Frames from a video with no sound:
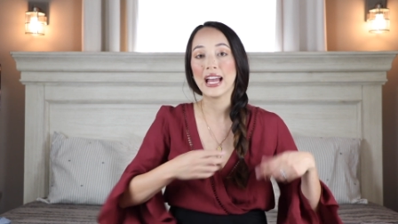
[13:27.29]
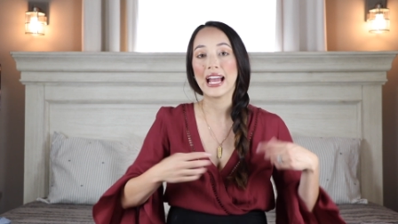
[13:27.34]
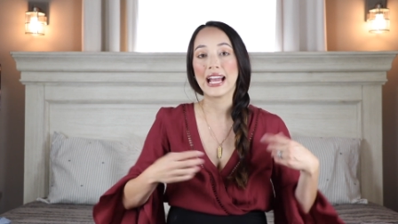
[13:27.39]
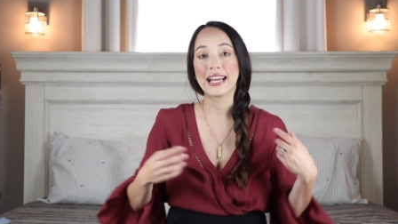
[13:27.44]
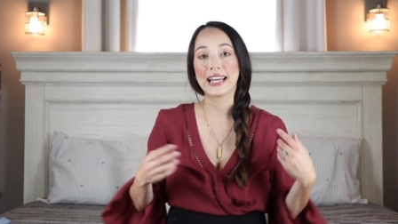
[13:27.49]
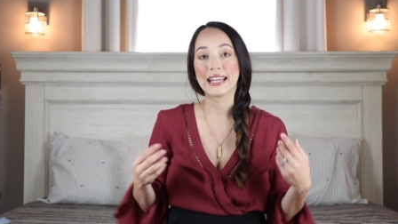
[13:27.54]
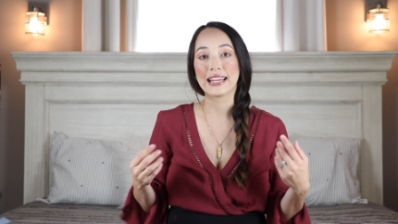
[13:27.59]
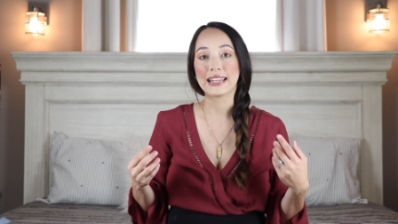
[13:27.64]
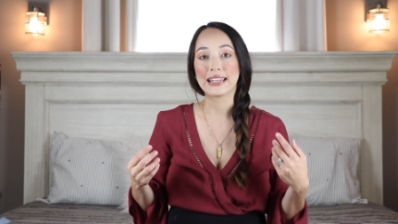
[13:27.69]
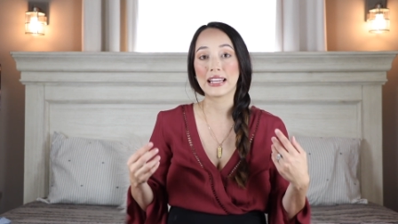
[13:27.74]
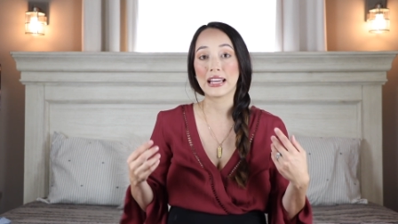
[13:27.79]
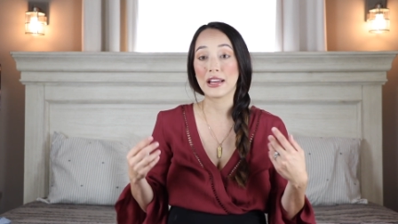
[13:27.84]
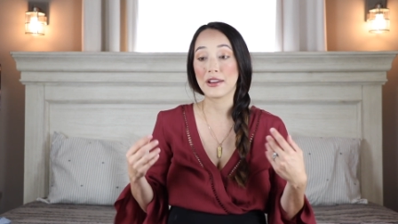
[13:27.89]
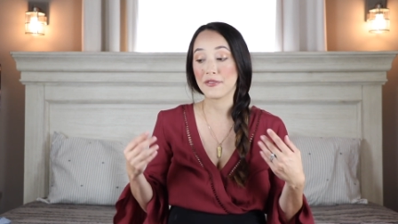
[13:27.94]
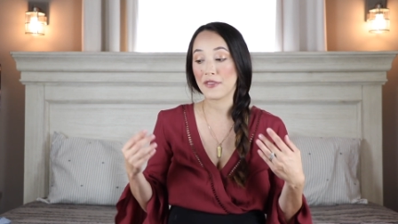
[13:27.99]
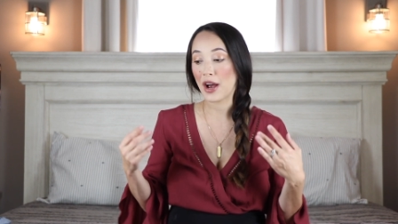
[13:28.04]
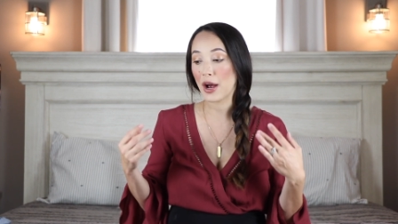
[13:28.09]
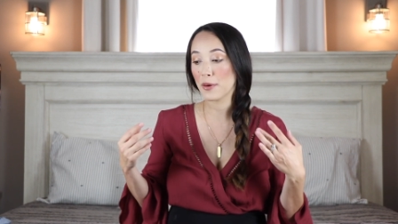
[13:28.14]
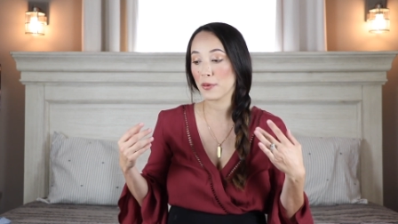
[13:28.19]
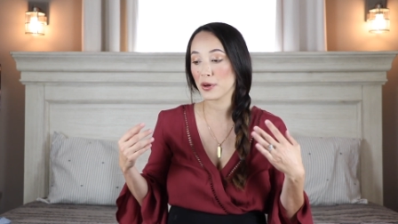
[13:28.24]
And
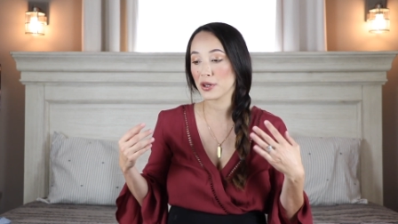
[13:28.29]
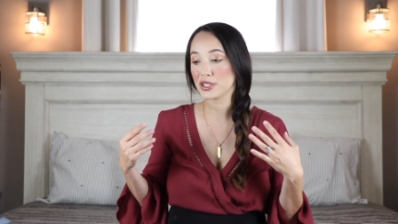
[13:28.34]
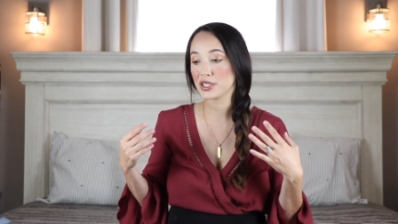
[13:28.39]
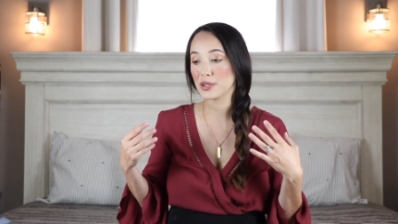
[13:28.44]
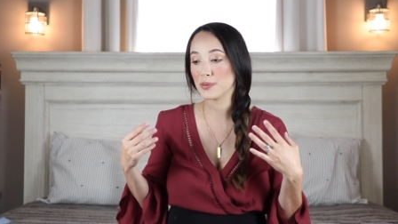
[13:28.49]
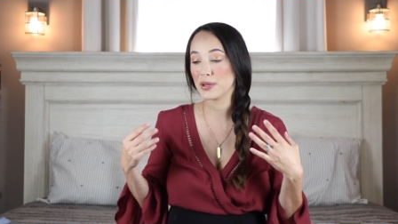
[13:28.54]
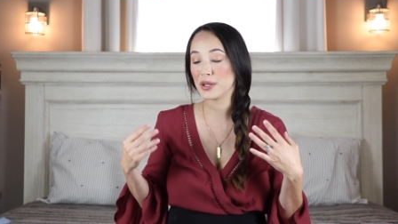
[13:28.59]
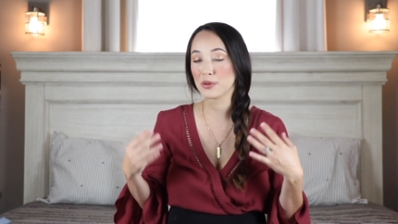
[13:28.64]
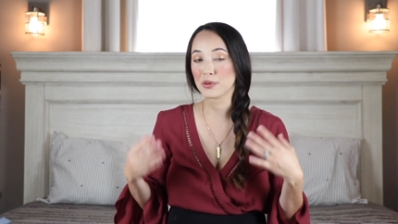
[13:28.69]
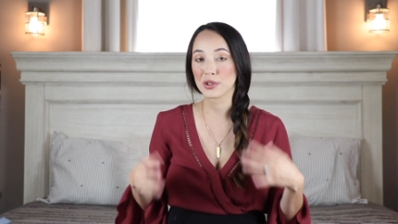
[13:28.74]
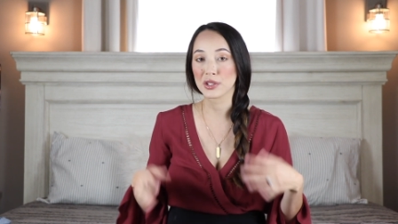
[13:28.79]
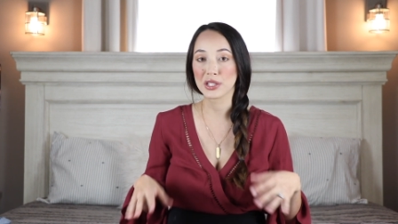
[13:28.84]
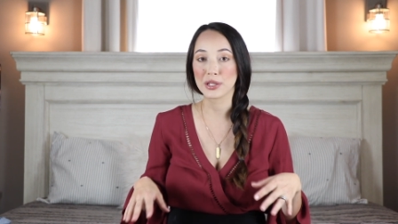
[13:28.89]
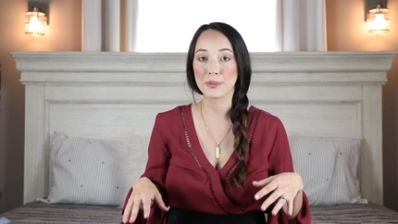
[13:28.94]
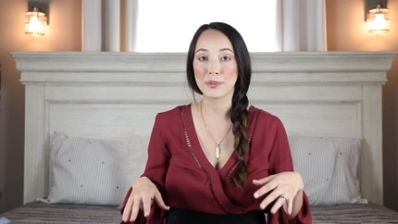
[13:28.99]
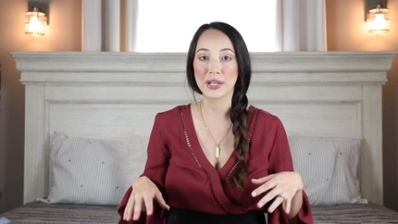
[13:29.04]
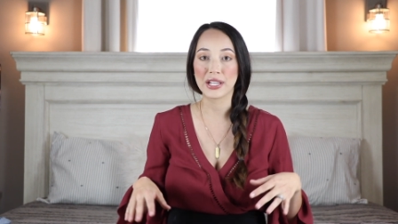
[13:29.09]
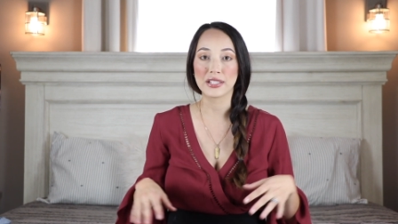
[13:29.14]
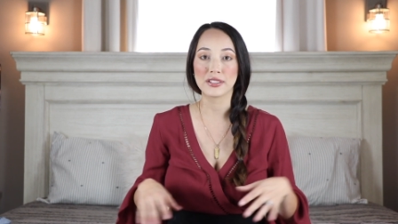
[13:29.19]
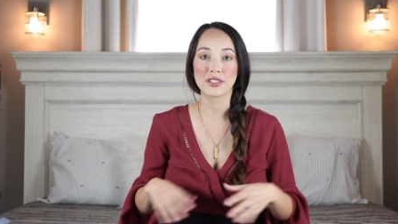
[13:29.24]
if I were to be really
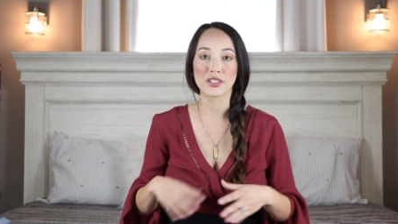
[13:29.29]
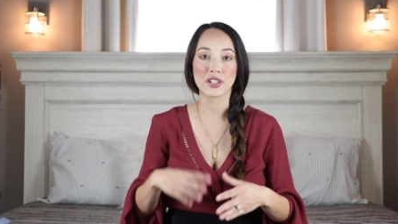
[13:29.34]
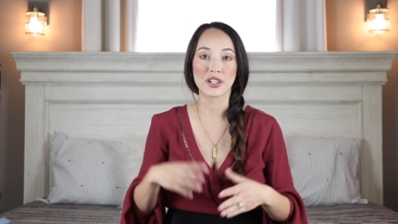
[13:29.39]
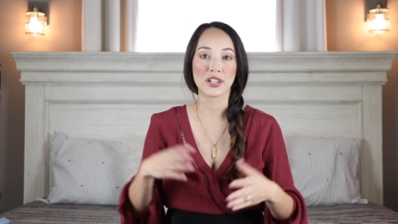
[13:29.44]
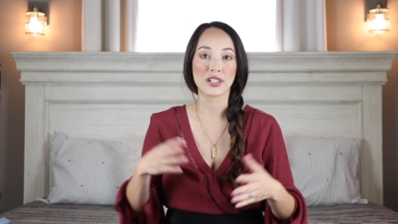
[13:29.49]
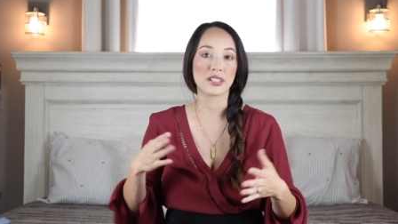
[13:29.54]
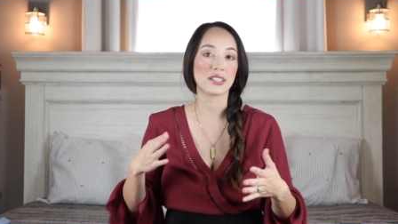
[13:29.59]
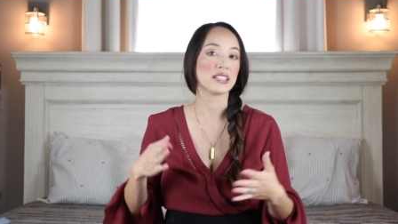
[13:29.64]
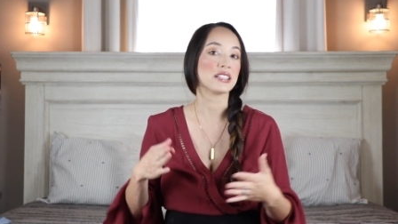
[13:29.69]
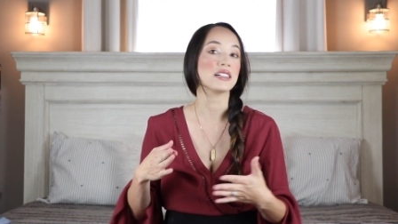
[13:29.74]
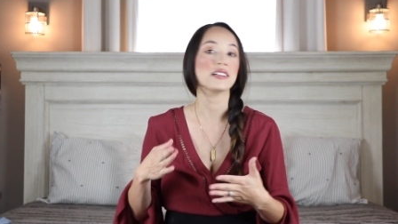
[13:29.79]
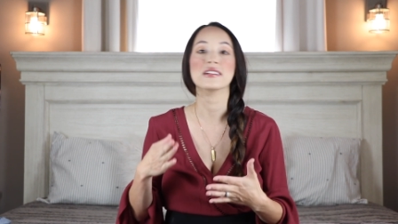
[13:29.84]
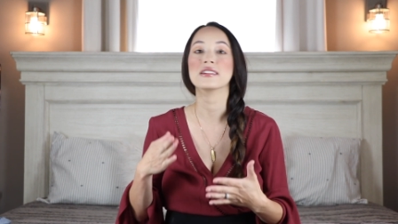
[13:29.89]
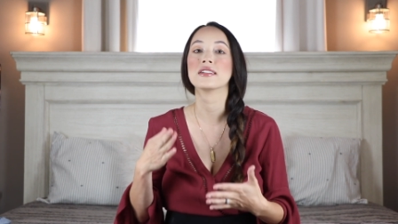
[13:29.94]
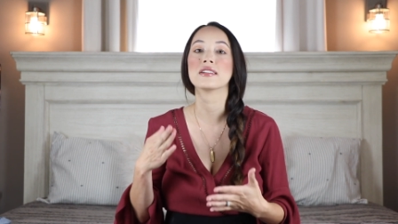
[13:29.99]
big during